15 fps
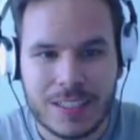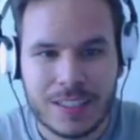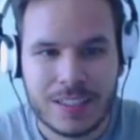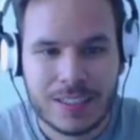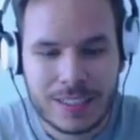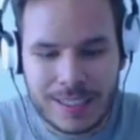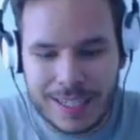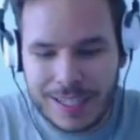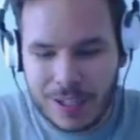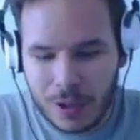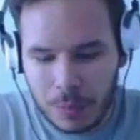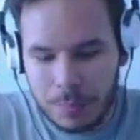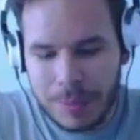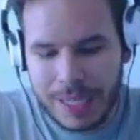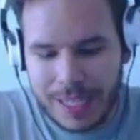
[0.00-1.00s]
they
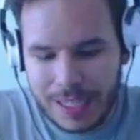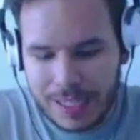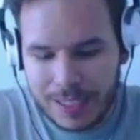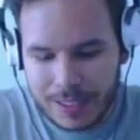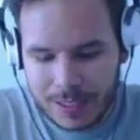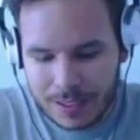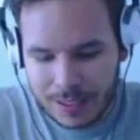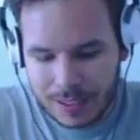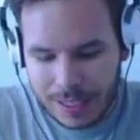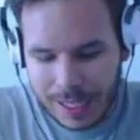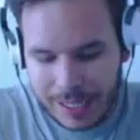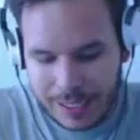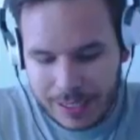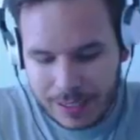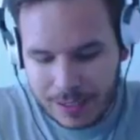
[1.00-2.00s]
obey,
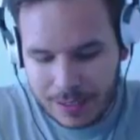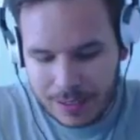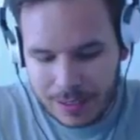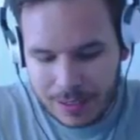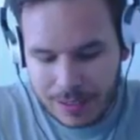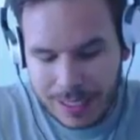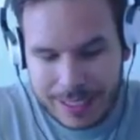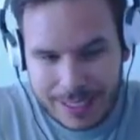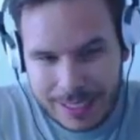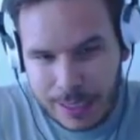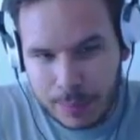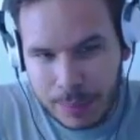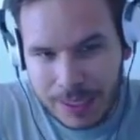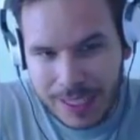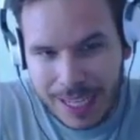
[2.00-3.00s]
like, they
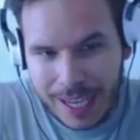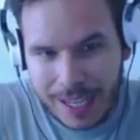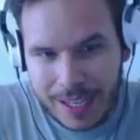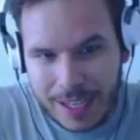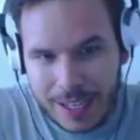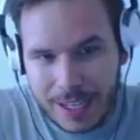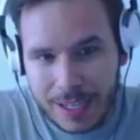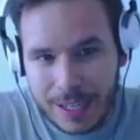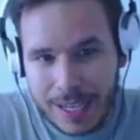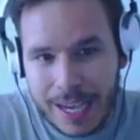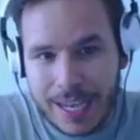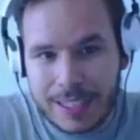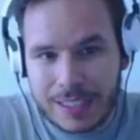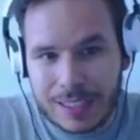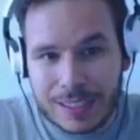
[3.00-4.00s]
keep it
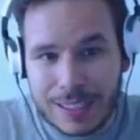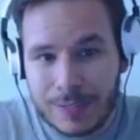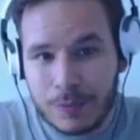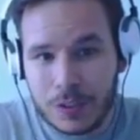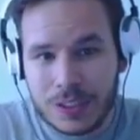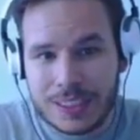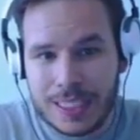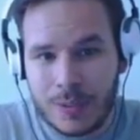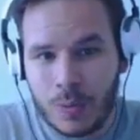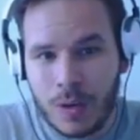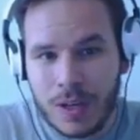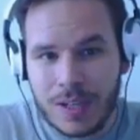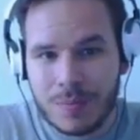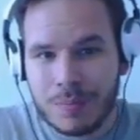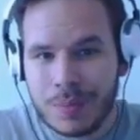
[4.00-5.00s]
at the levels they
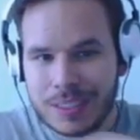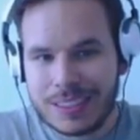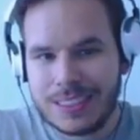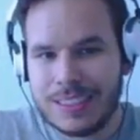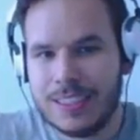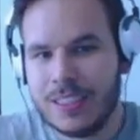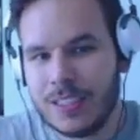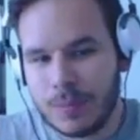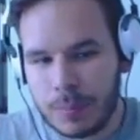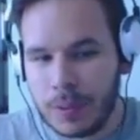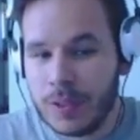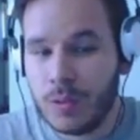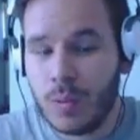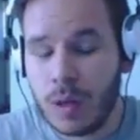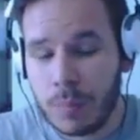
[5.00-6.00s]
want, but still
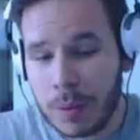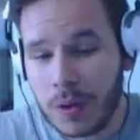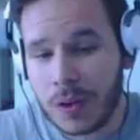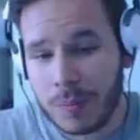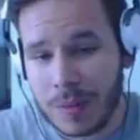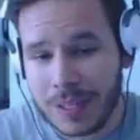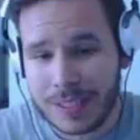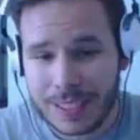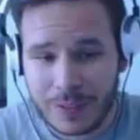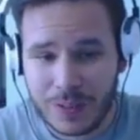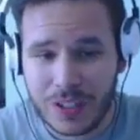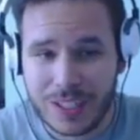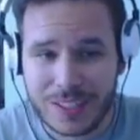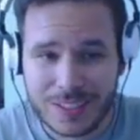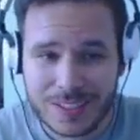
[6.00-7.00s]
put what Pokemon they
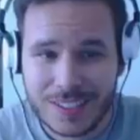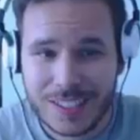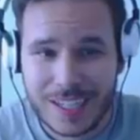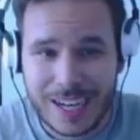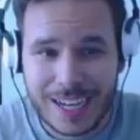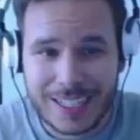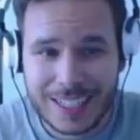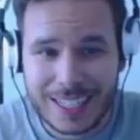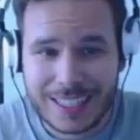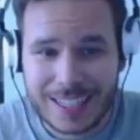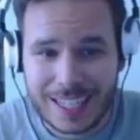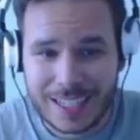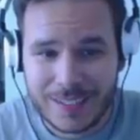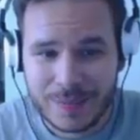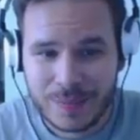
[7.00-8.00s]
want. I like
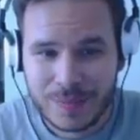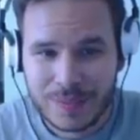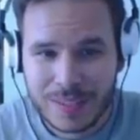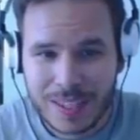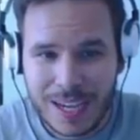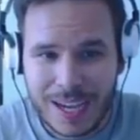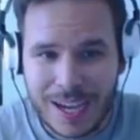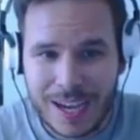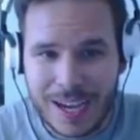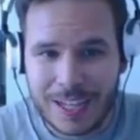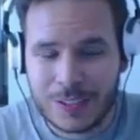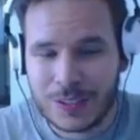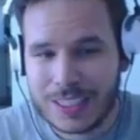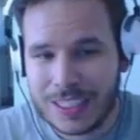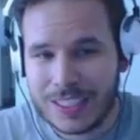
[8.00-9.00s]
that. I
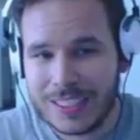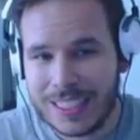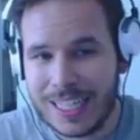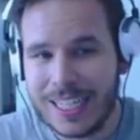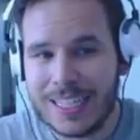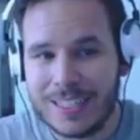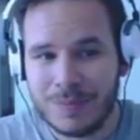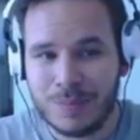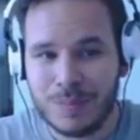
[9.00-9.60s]
don't care that